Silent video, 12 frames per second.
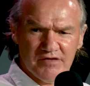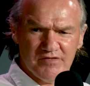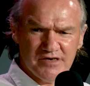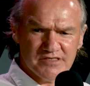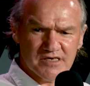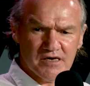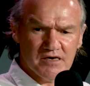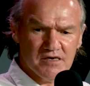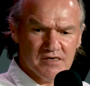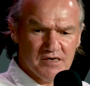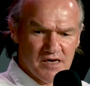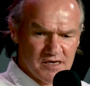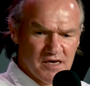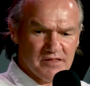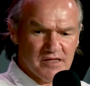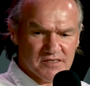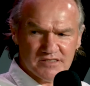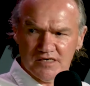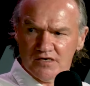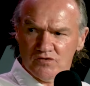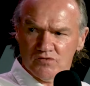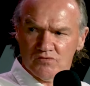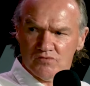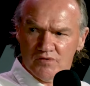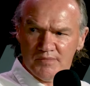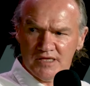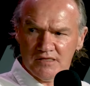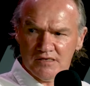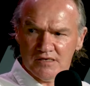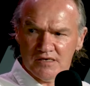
these are, again, they're single women.